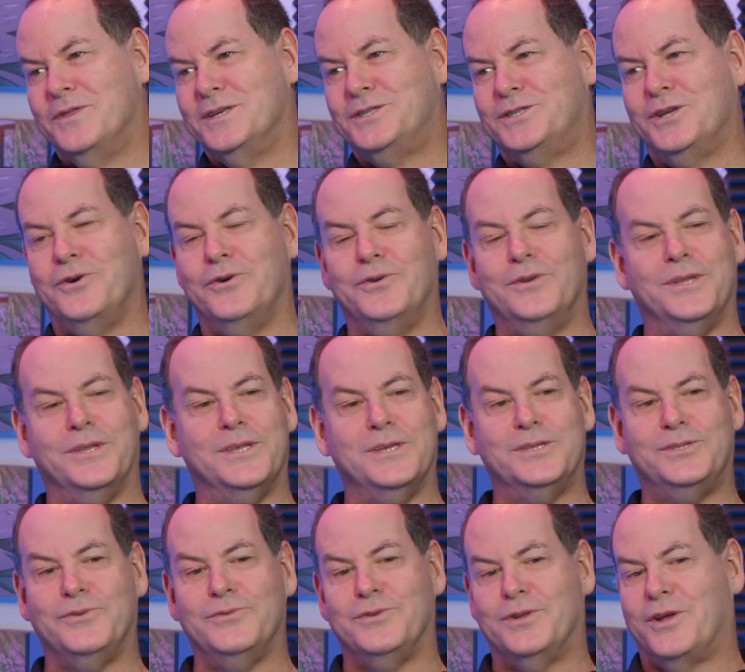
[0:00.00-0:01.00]
this
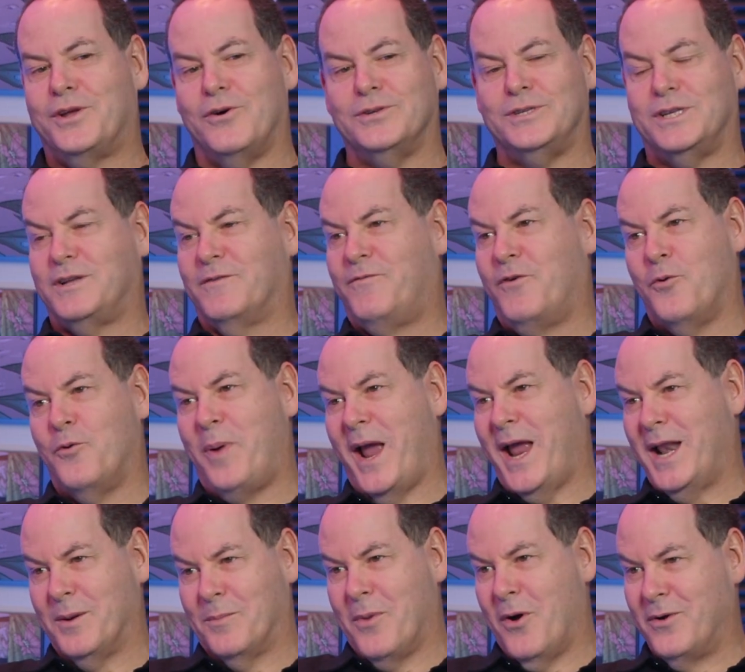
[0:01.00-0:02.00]
dude goes into full
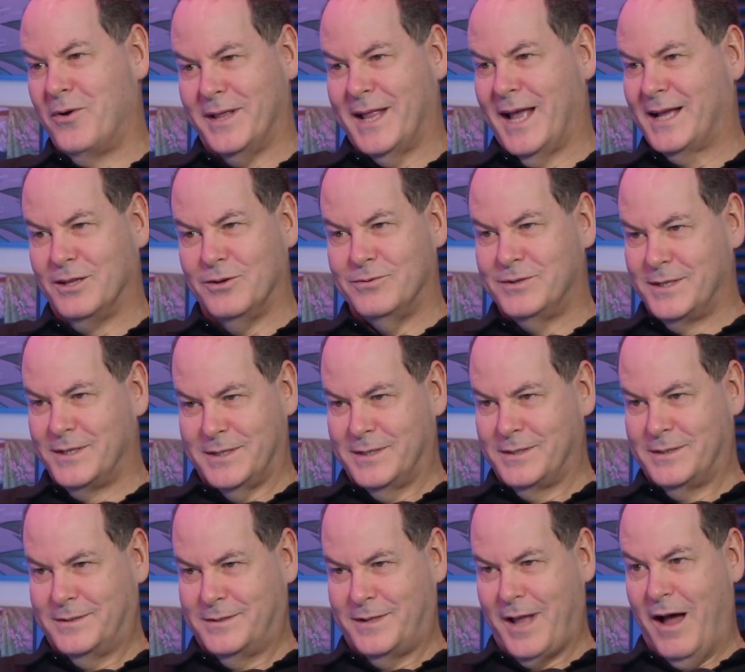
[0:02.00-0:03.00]
panic mode and like loses
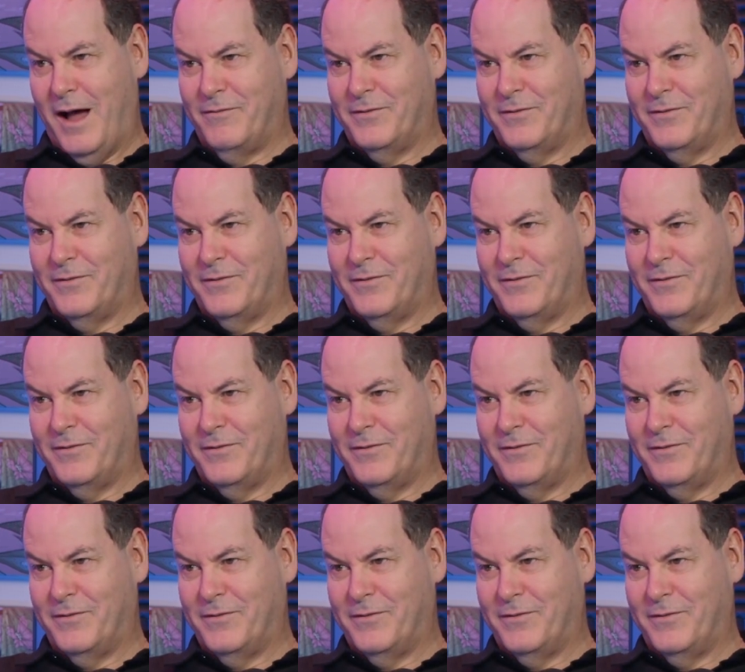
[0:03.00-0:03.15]
his stuff.